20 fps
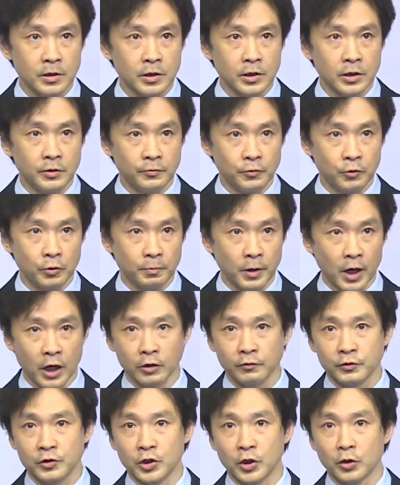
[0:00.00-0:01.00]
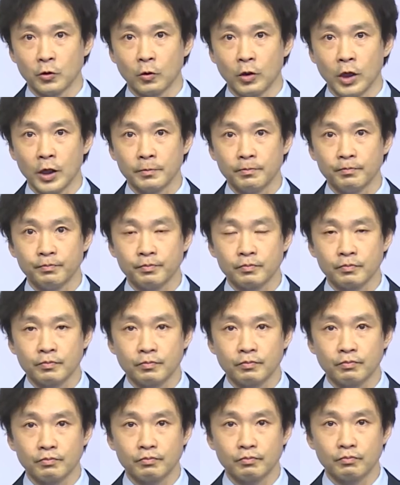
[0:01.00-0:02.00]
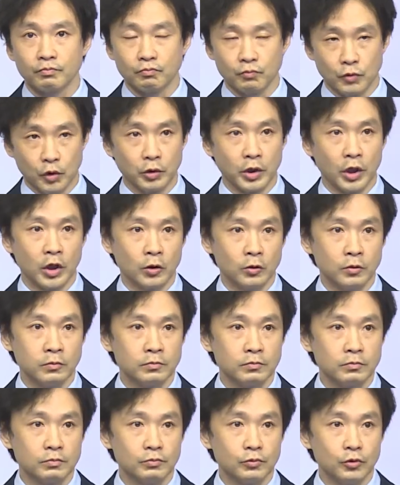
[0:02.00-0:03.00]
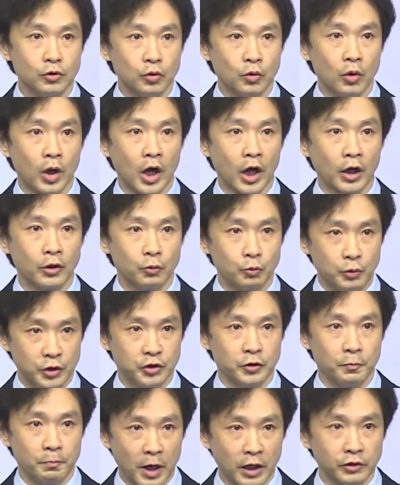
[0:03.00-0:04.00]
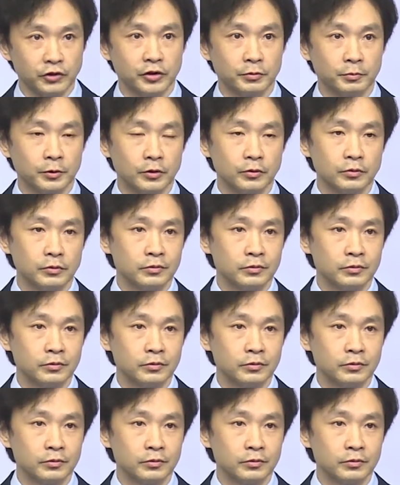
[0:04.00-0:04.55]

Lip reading: If you're part of Tsinghua, you know you are responsible